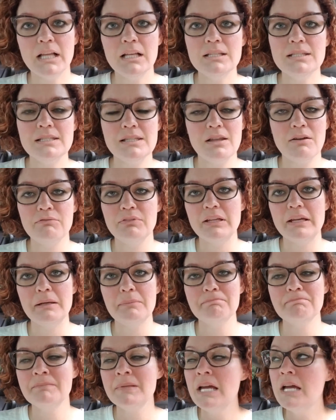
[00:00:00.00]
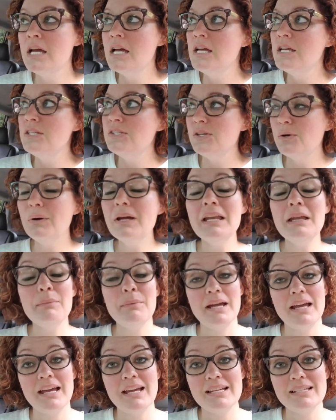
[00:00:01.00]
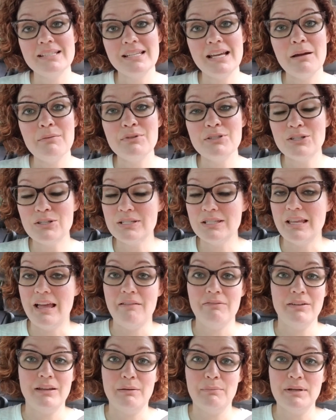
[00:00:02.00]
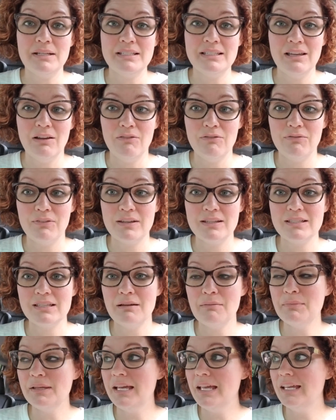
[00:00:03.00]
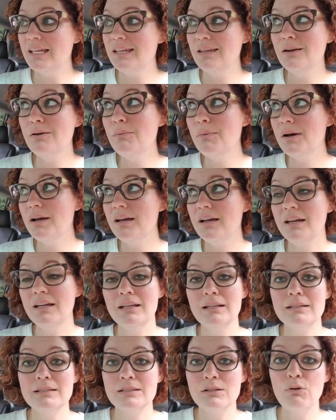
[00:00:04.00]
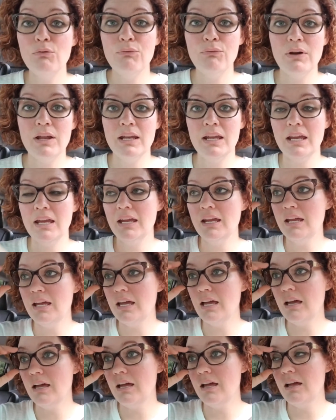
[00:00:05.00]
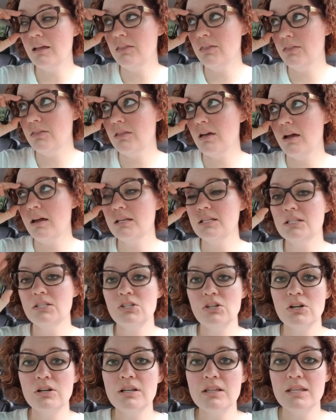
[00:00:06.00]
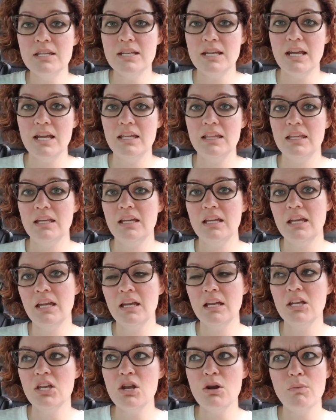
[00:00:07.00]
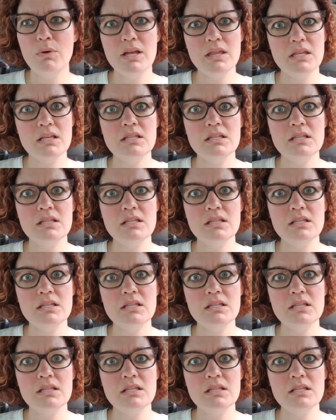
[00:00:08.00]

It's lovely. So anyways, I was just laughing at myself because I'm like, you know what? It's so funny. I, I, I started the day thinking, you know what?